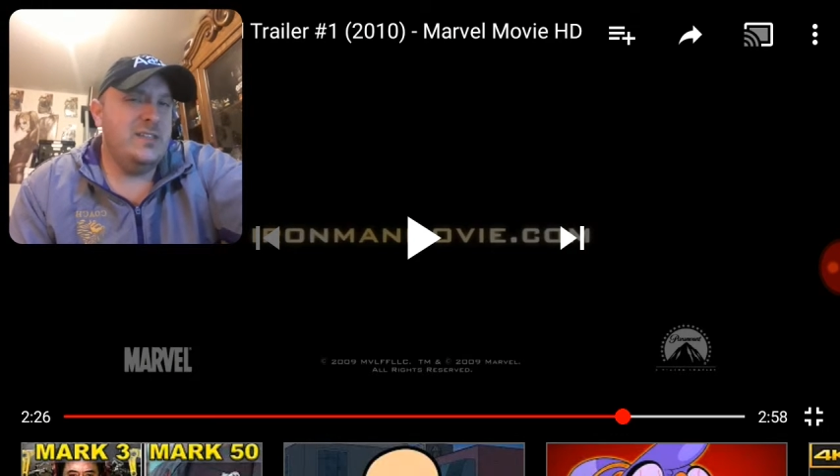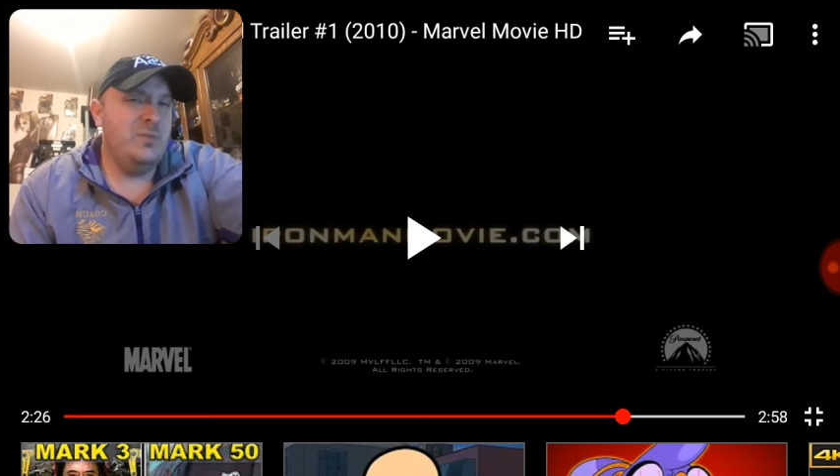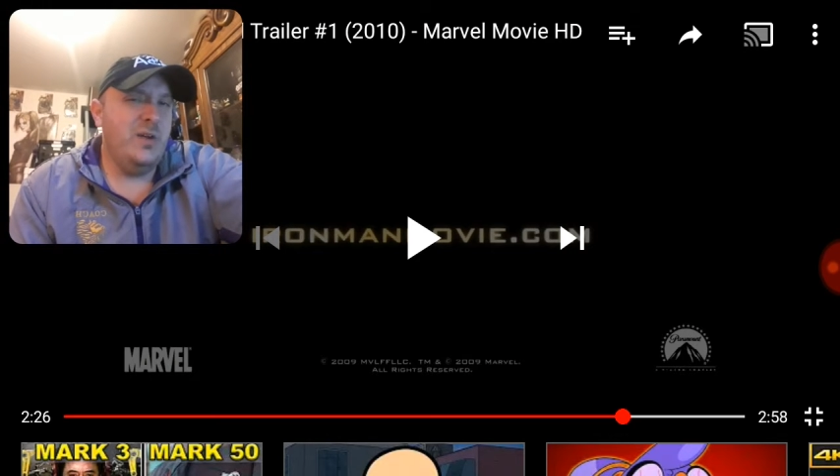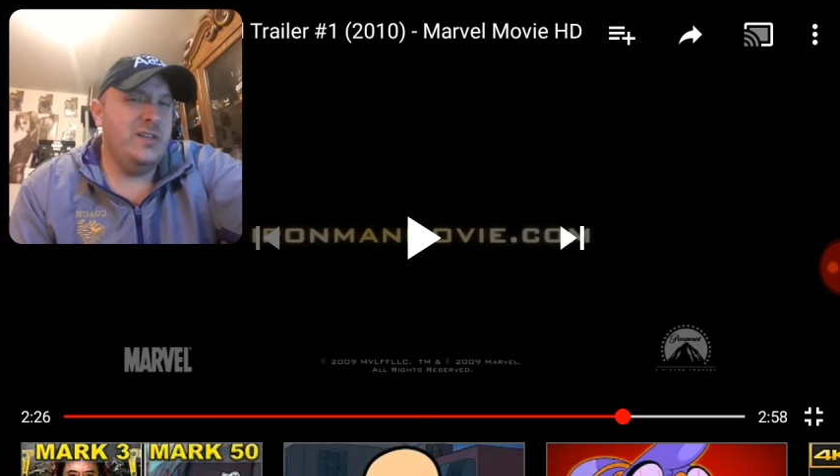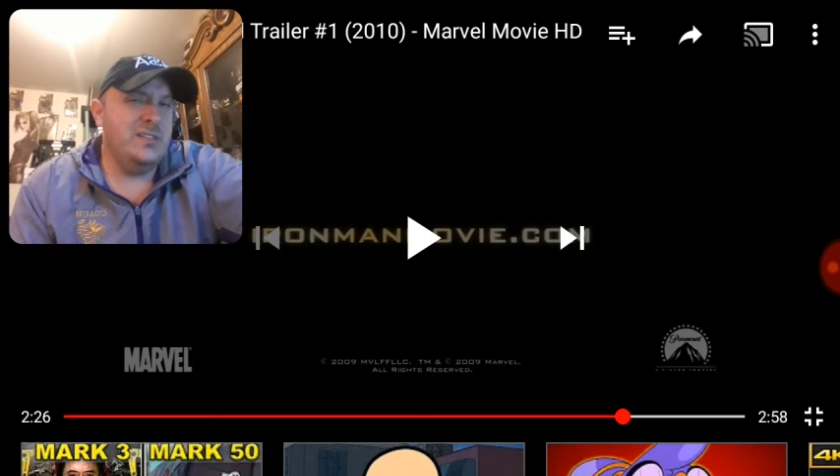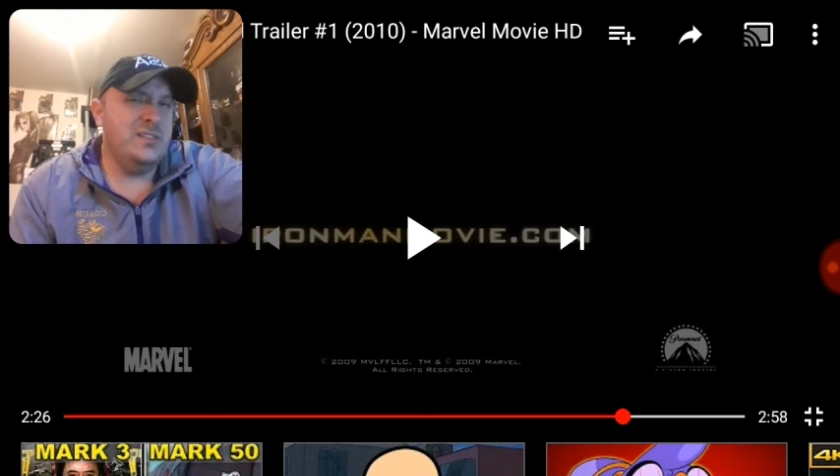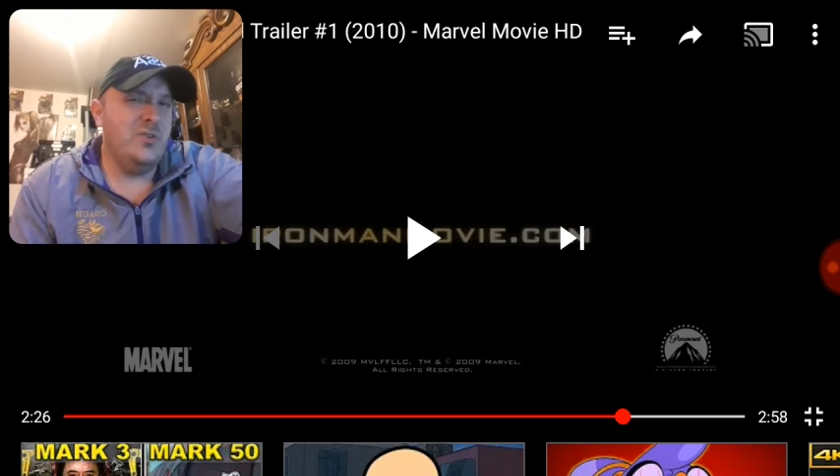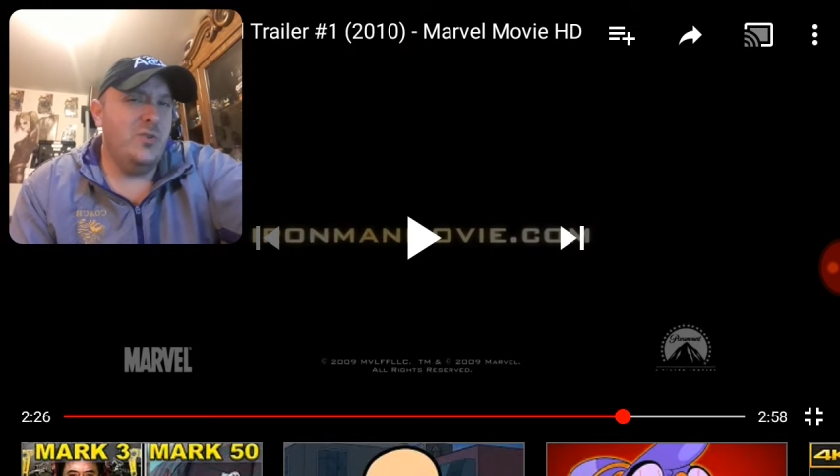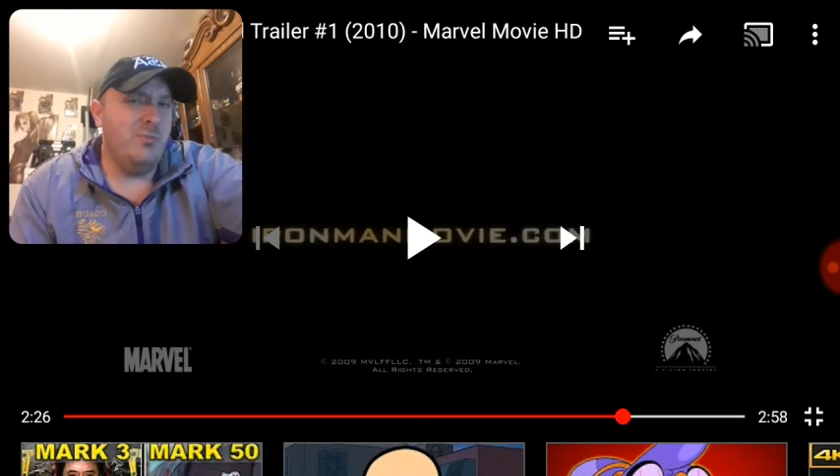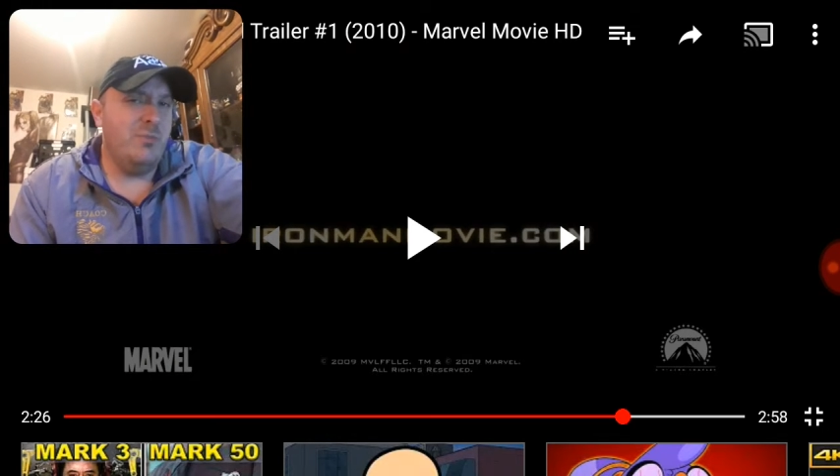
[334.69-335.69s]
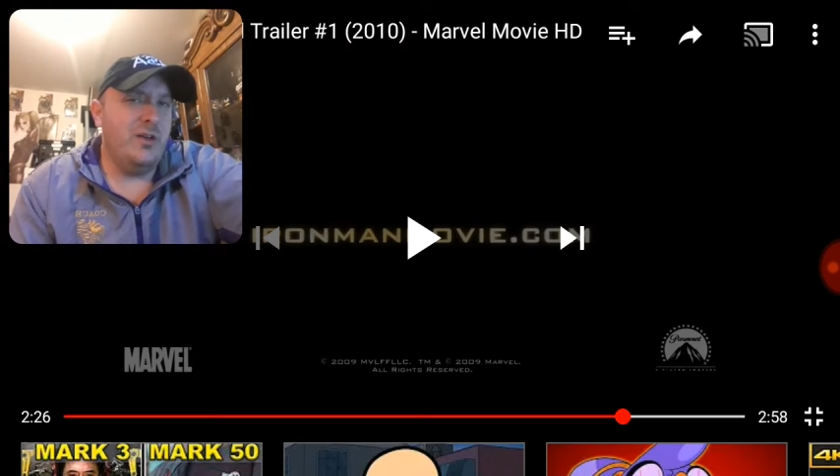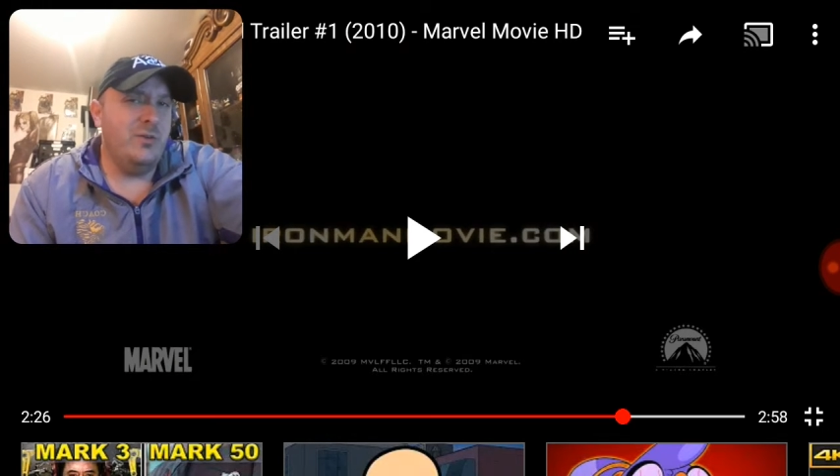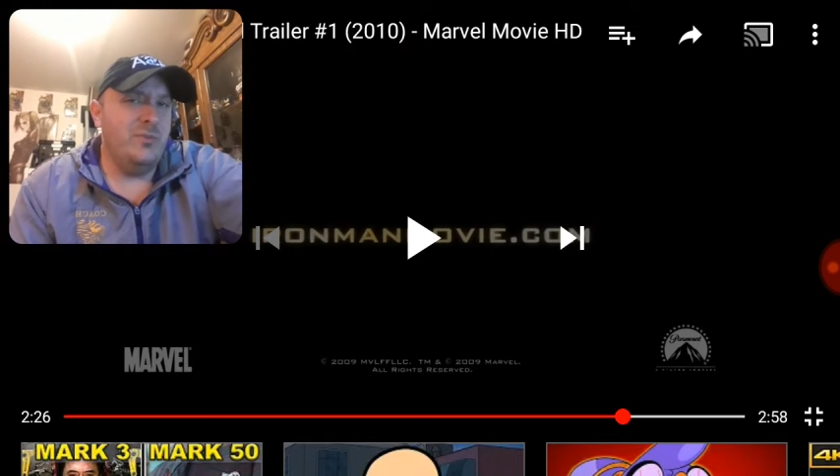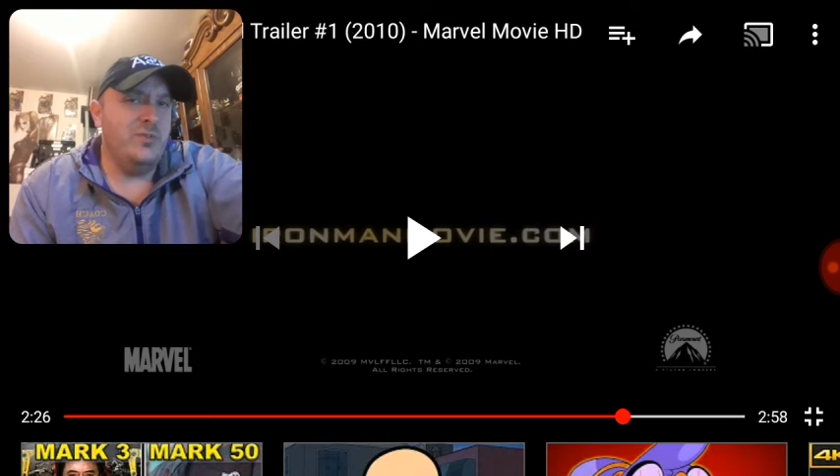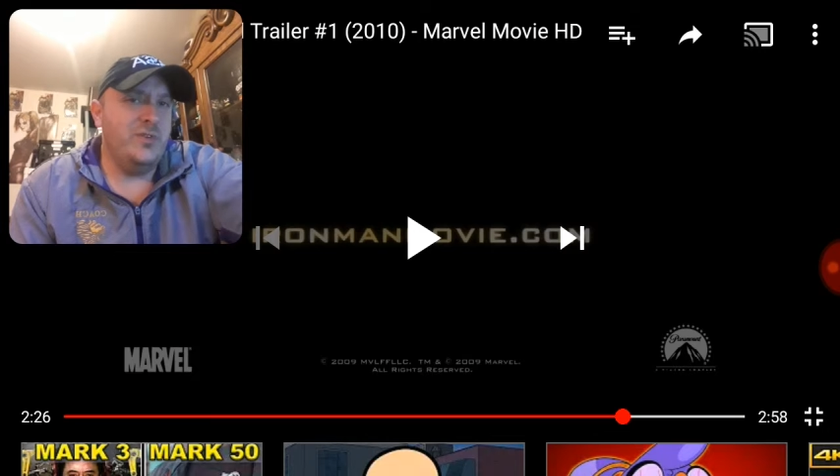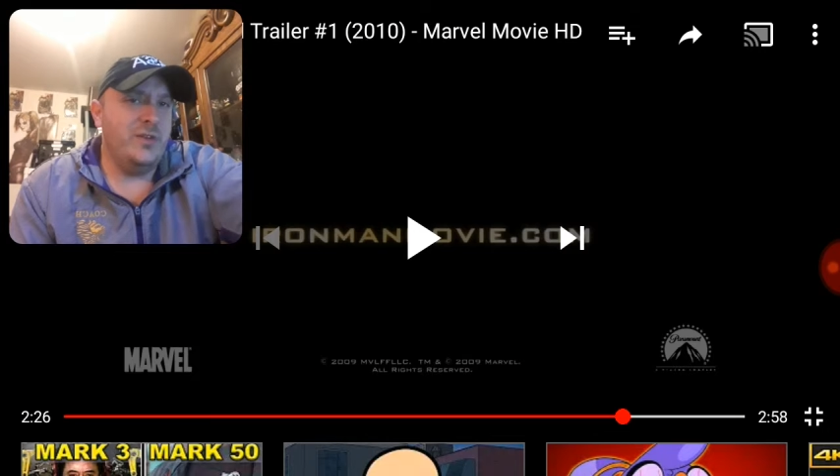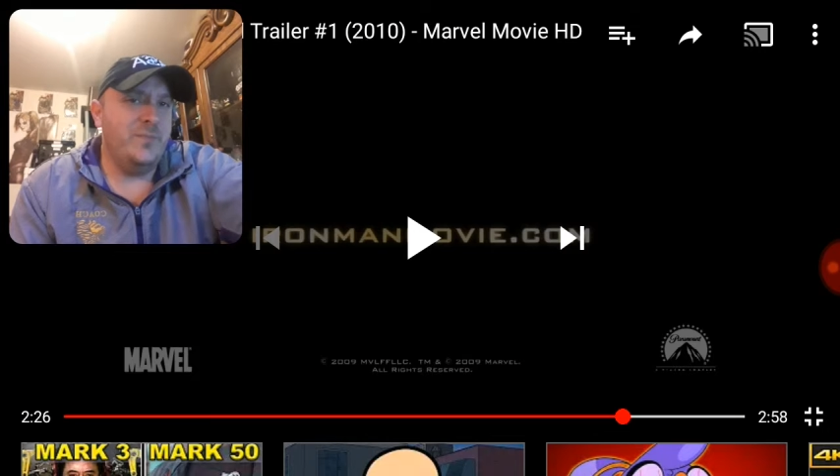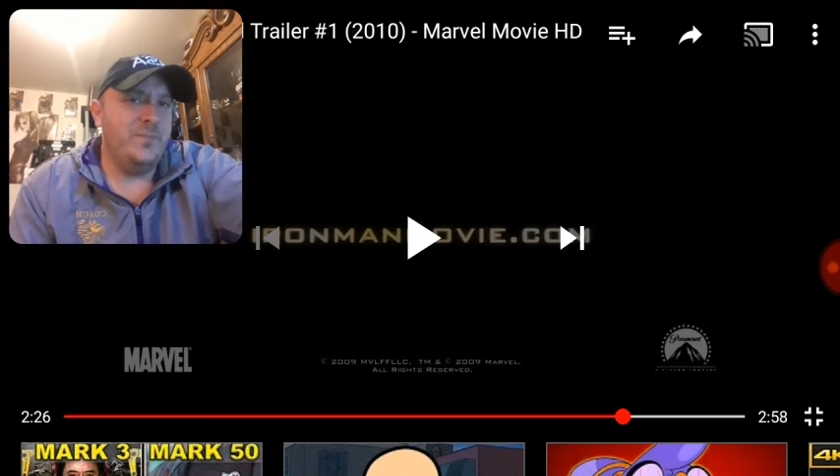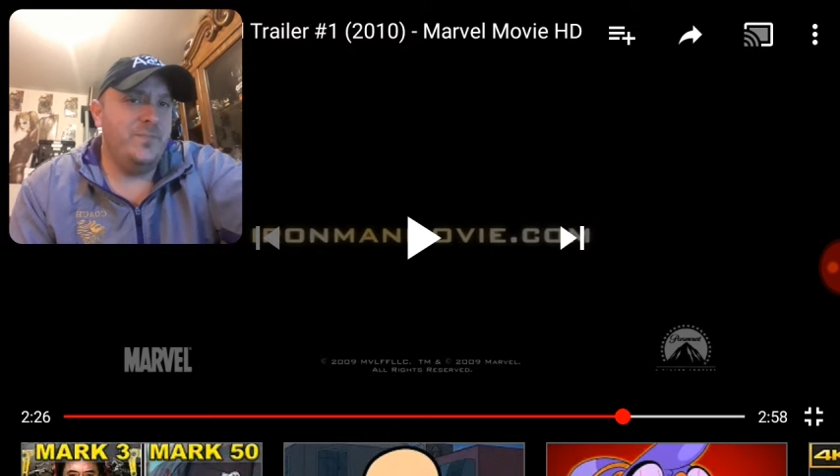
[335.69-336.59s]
some ways it sold a better movie.